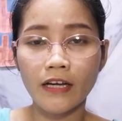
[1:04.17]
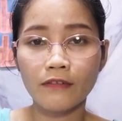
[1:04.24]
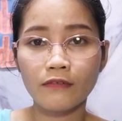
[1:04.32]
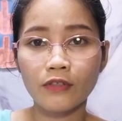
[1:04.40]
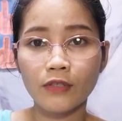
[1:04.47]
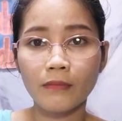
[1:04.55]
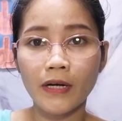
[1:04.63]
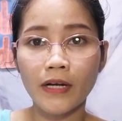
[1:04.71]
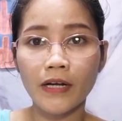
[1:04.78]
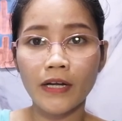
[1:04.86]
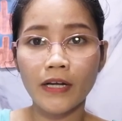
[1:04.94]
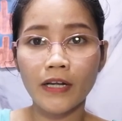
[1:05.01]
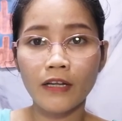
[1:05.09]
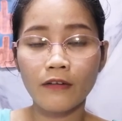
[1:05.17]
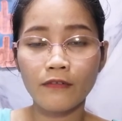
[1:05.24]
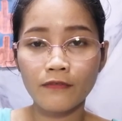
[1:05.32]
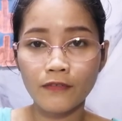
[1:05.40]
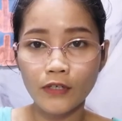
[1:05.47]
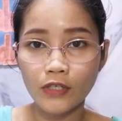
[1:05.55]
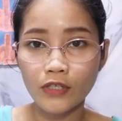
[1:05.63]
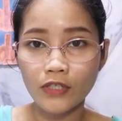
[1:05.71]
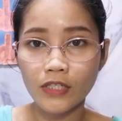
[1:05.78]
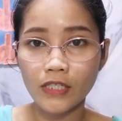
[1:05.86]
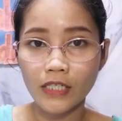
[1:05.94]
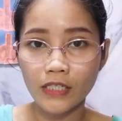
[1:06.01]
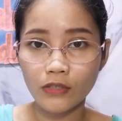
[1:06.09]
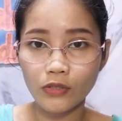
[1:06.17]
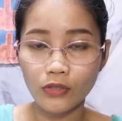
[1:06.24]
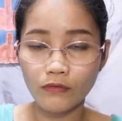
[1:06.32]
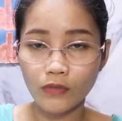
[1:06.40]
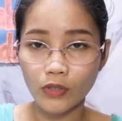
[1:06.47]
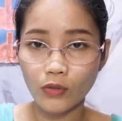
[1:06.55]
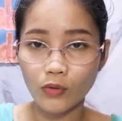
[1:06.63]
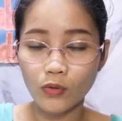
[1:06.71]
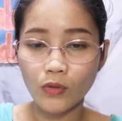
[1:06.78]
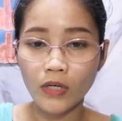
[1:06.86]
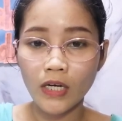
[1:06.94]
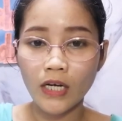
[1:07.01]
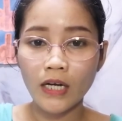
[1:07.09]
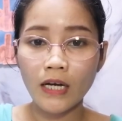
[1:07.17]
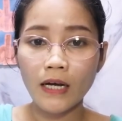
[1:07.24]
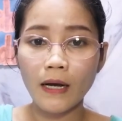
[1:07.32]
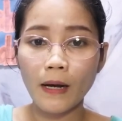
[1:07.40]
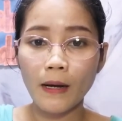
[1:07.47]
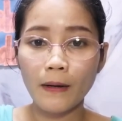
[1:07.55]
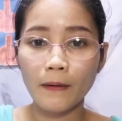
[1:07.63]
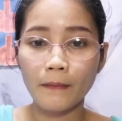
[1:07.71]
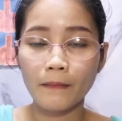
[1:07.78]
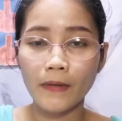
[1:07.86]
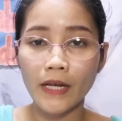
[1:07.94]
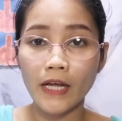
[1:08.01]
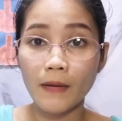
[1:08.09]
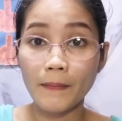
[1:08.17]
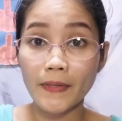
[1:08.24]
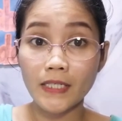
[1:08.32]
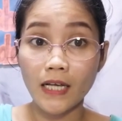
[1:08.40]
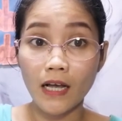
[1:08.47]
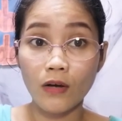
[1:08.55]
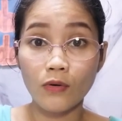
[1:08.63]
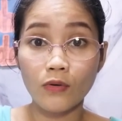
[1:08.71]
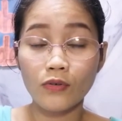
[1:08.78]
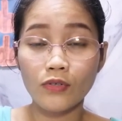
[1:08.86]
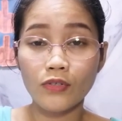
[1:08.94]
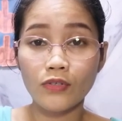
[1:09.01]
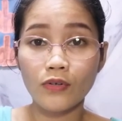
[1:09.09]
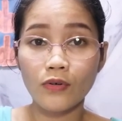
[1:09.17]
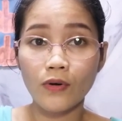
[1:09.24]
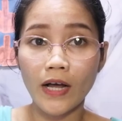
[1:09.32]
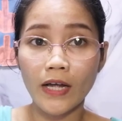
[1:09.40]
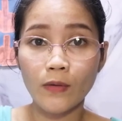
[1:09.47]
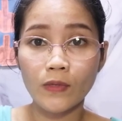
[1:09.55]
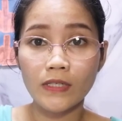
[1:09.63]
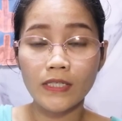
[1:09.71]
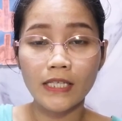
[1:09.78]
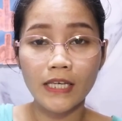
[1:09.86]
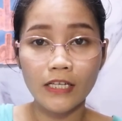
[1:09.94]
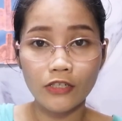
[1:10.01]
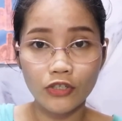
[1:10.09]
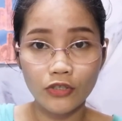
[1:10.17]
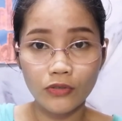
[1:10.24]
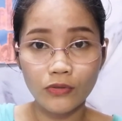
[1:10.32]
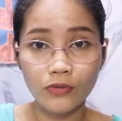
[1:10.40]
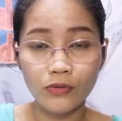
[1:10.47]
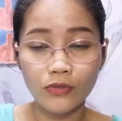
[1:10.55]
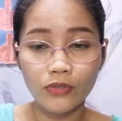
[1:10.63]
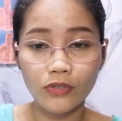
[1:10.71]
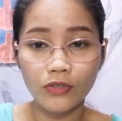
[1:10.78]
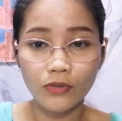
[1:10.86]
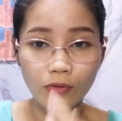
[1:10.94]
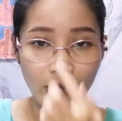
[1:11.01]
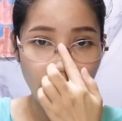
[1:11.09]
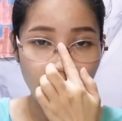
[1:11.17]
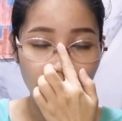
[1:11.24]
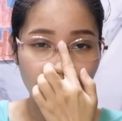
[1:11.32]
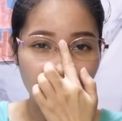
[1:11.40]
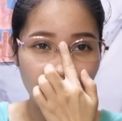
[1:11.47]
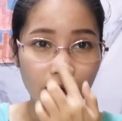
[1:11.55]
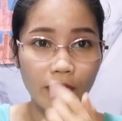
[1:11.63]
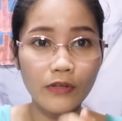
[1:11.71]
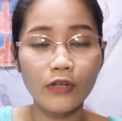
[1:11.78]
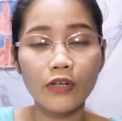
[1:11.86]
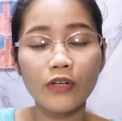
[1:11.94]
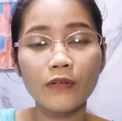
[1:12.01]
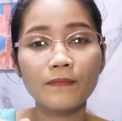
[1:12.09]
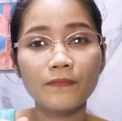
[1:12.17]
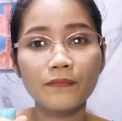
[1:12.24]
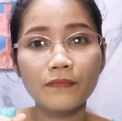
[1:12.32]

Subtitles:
after my first interview, nakapasa ako, so I was scheduled to have another